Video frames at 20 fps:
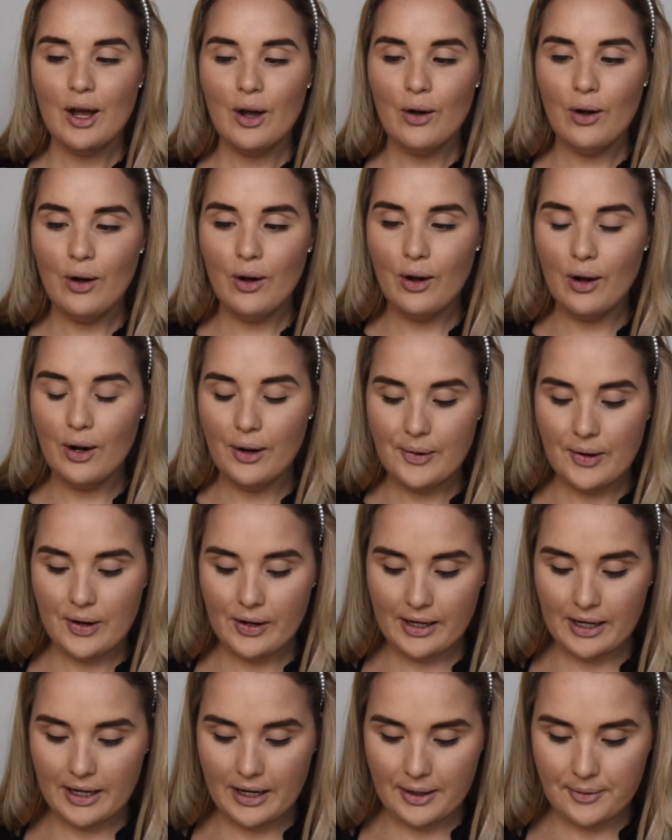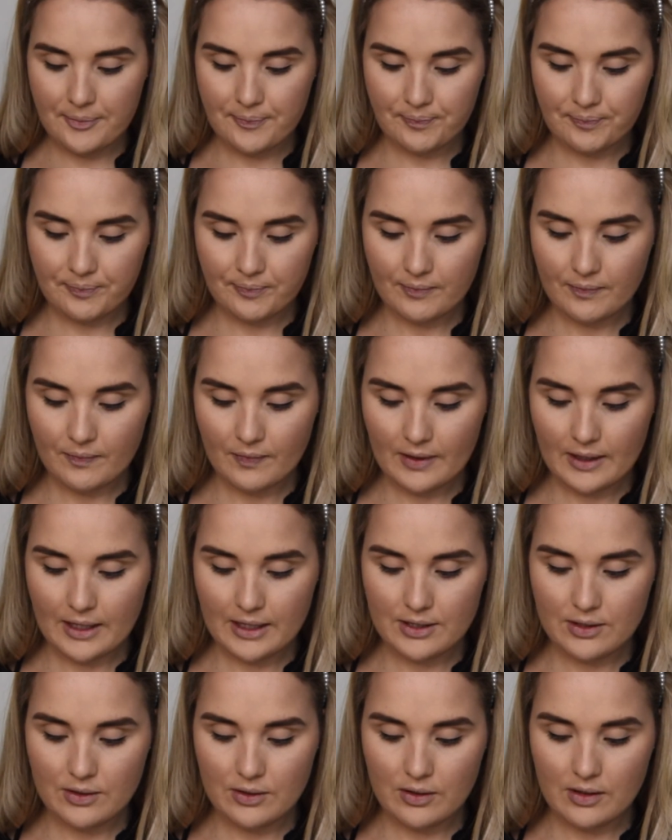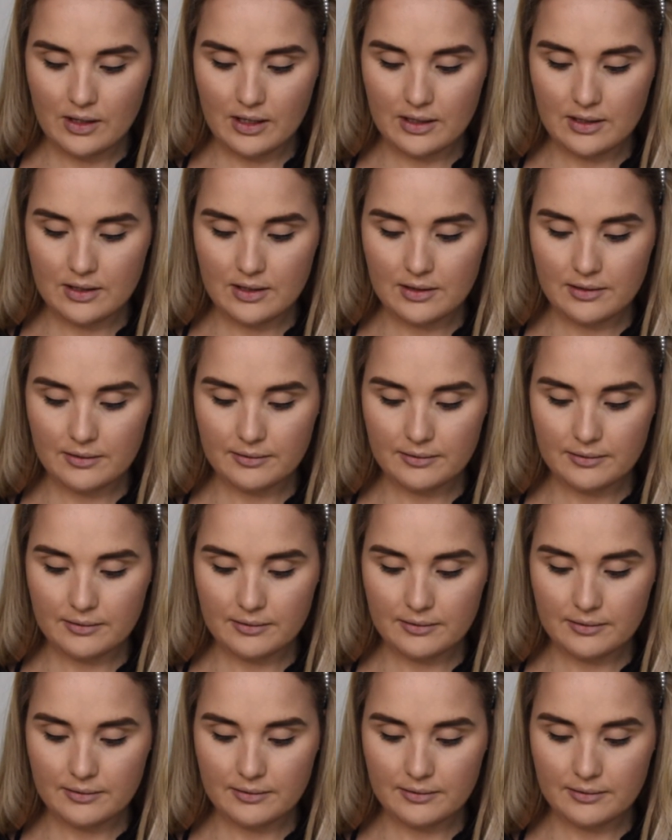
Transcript: Oh, okay. Let's do this.